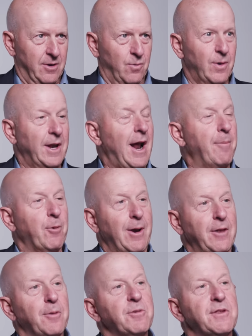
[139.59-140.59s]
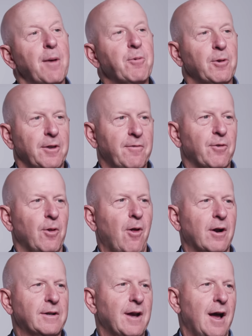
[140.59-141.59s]
we had operated them separately for a
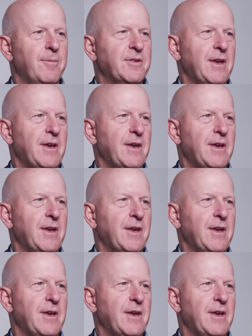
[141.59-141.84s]
long time,